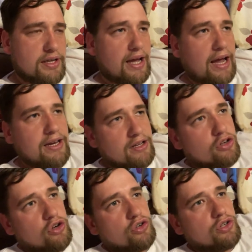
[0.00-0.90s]
kind of
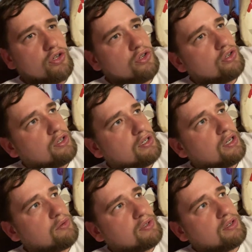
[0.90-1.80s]
could.
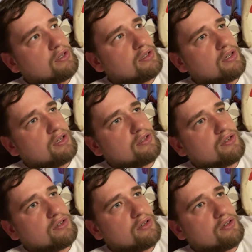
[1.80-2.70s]
Now
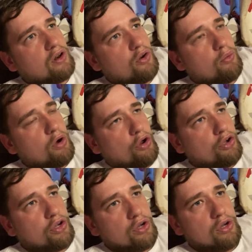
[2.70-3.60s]
it's a lot of
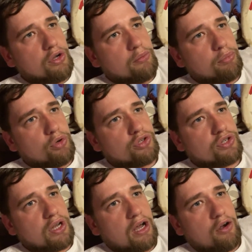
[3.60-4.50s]
work, but
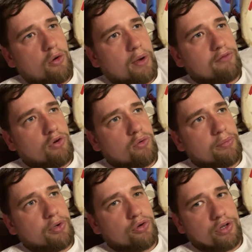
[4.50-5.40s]
I got white rot with
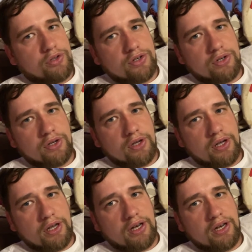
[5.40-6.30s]
my onions,
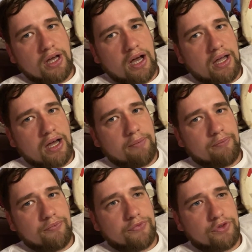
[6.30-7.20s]
and
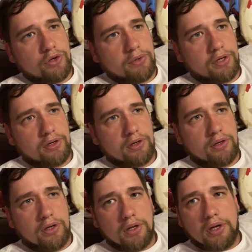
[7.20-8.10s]
I'm doing
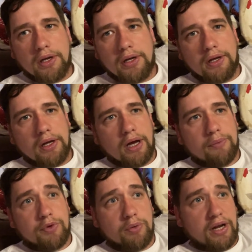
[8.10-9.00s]

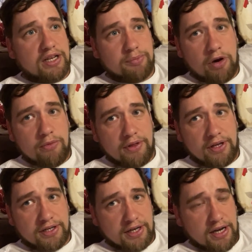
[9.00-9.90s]
an experiment
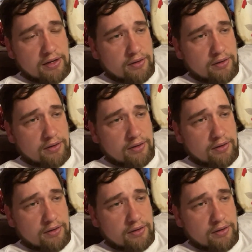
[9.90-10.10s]
this year,